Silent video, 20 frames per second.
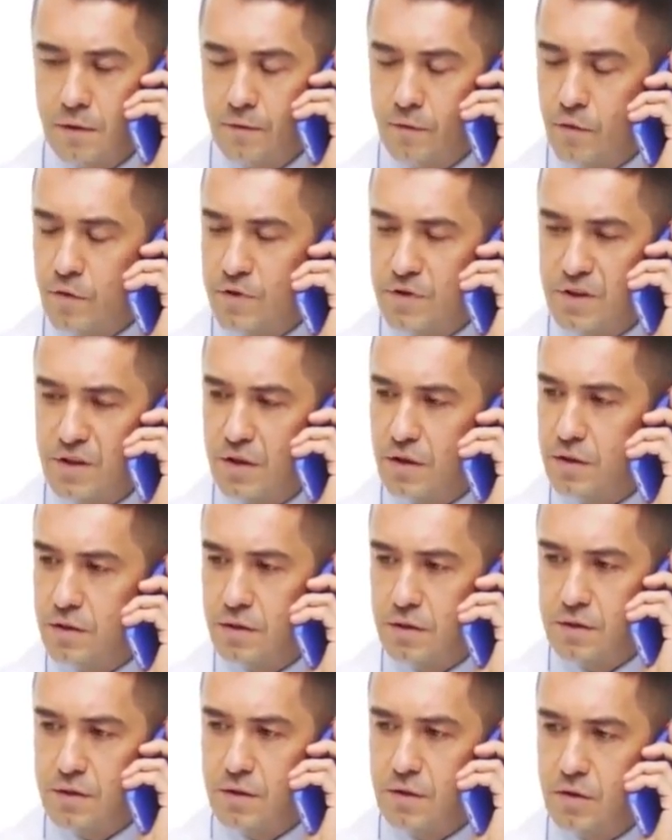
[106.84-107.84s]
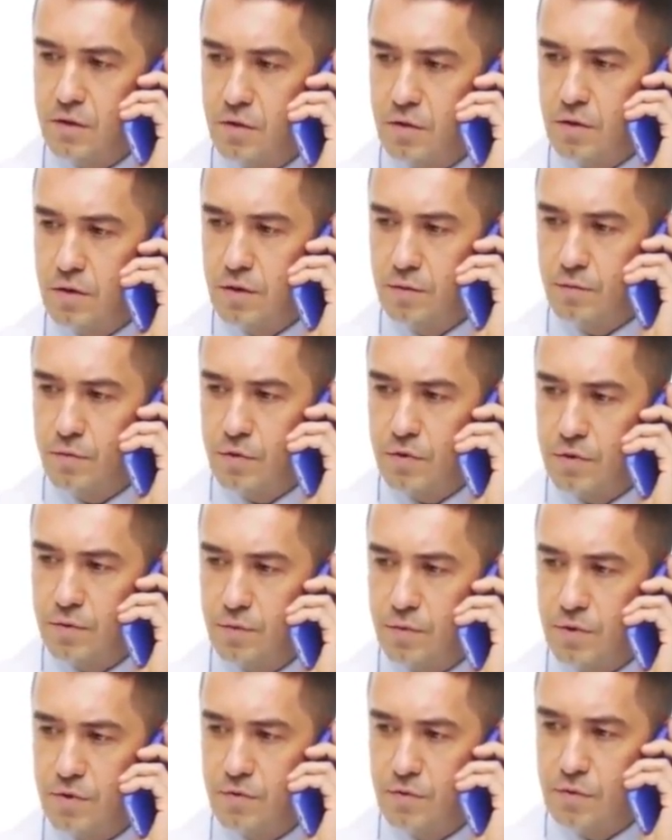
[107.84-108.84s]
leverage the information
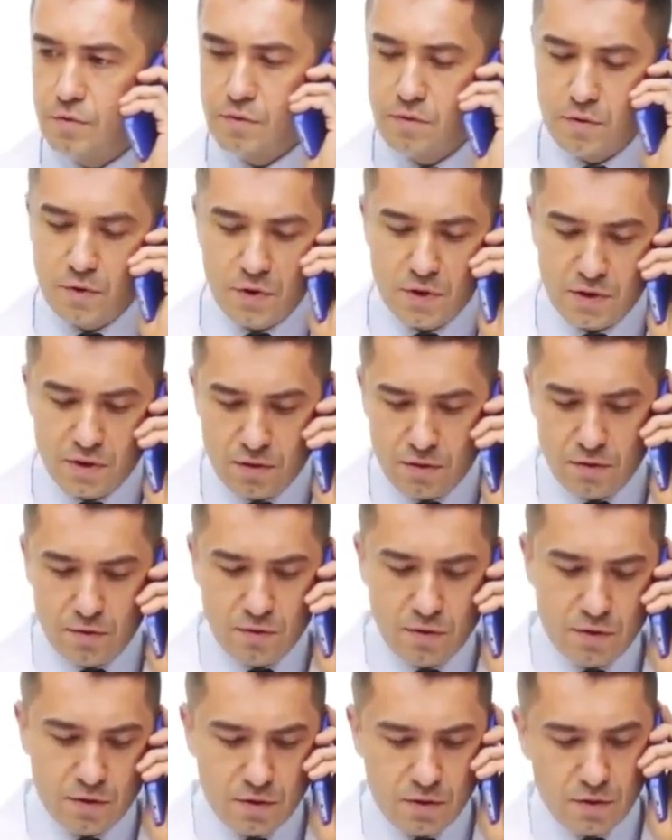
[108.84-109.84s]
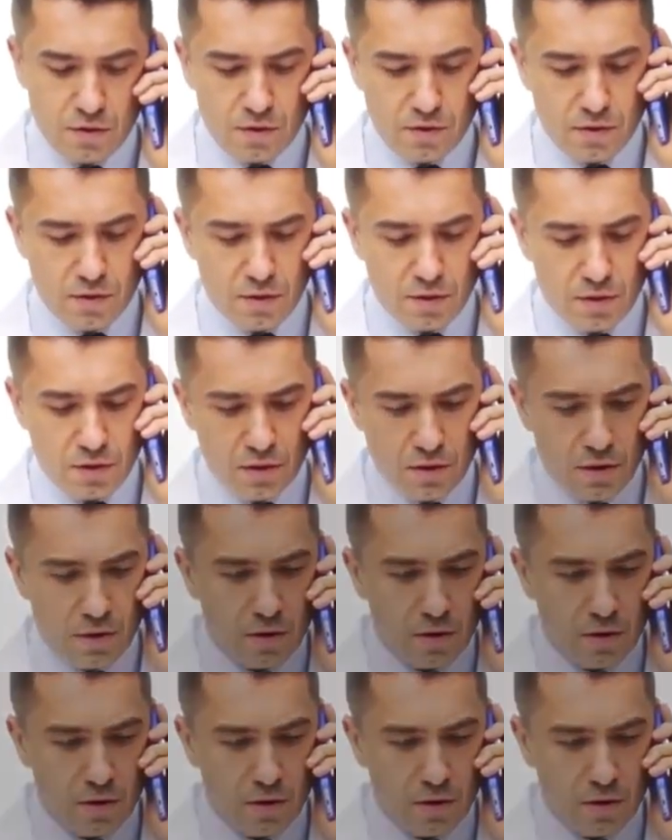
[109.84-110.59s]
to help physicians make the best